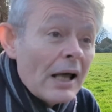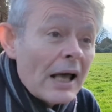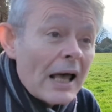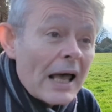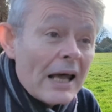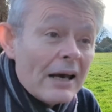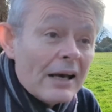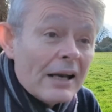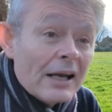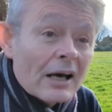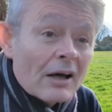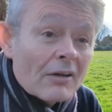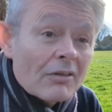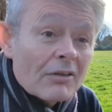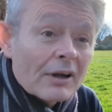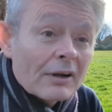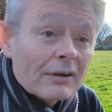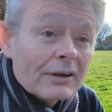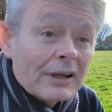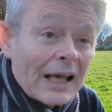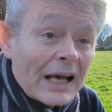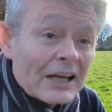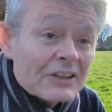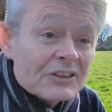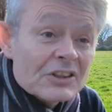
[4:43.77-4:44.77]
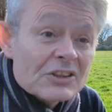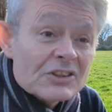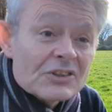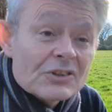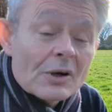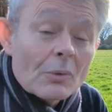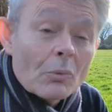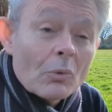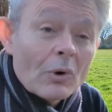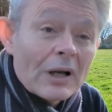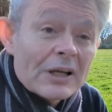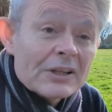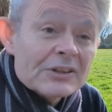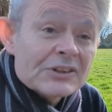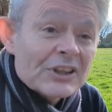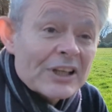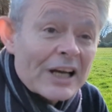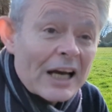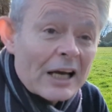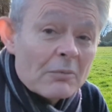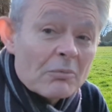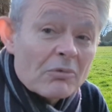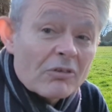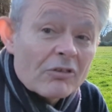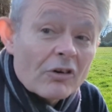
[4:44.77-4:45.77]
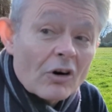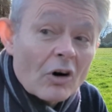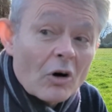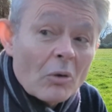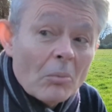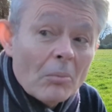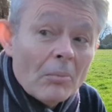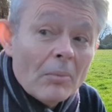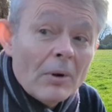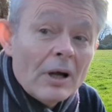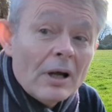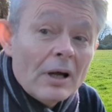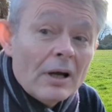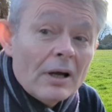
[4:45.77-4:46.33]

any other gases that will escape from